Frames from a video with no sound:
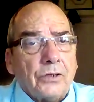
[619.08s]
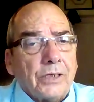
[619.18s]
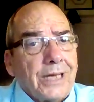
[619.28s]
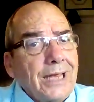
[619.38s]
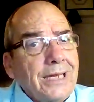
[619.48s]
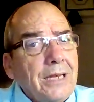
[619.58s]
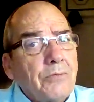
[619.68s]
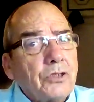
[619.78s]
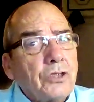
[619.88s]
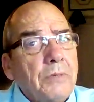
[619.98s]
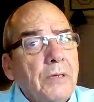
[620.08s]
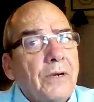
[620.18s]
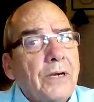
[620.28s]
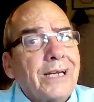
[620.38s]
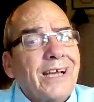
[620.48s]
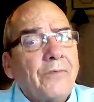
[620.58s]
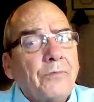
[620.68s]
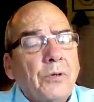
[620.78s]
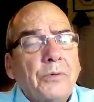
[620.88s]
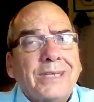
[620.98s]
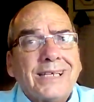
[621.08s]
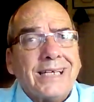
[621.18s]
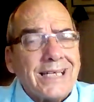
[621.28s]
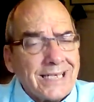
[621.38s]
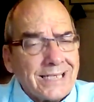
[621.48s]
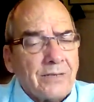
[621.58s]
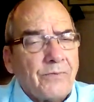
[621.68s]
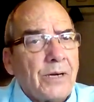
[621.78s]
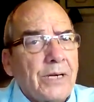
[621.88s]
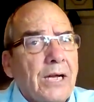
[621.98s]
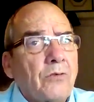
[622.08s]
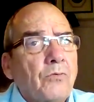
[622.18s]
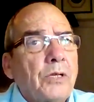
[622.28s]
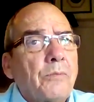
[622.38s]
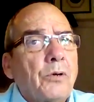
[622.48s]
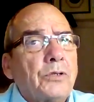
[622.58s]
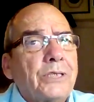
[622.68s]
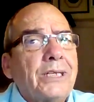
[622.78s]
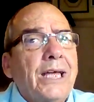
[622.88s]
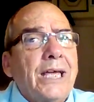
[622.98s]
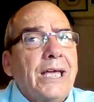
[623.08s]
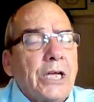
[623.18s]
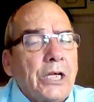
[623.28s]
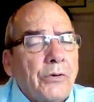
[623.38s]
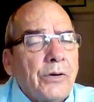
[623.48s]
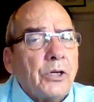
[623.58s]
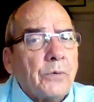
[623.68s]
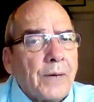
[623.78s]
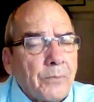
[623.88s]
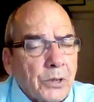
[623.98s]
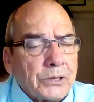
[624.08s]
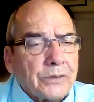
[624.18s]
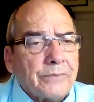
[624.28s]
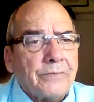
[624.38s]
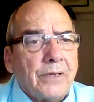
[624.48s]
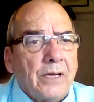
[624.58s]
So the gatekeeper should be very comfortable with the guide, very comfortable with the person entering your vibration.